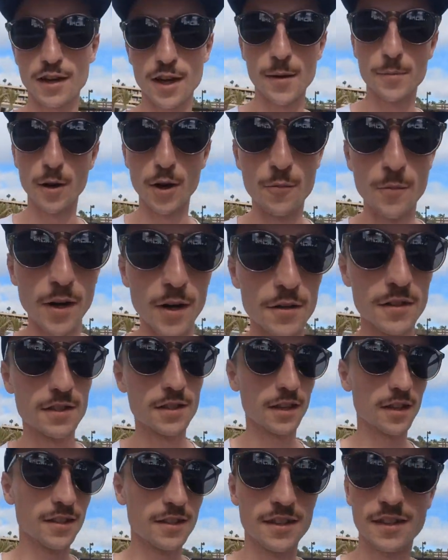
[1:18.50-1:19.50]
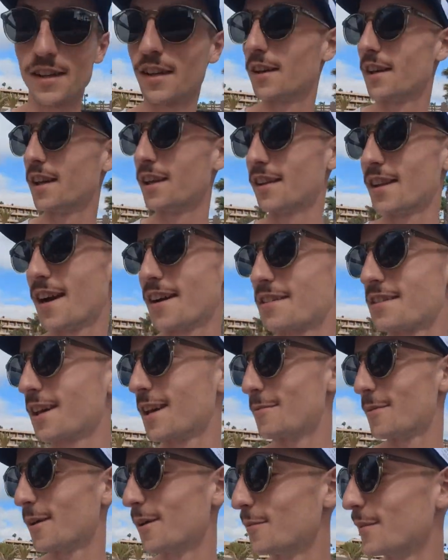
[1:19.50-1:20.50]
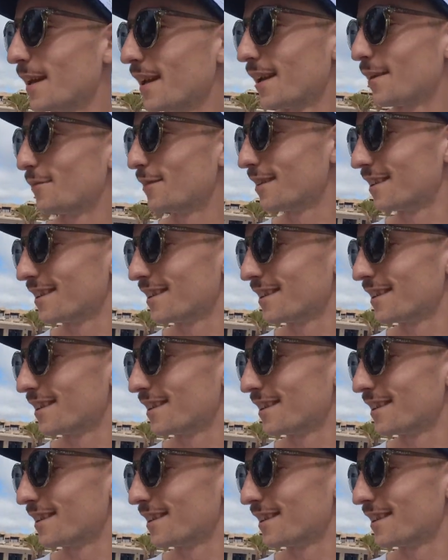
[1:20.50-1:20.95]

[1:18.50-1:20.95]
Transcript: turbo mode, so you're going to need that to keep up with me, love.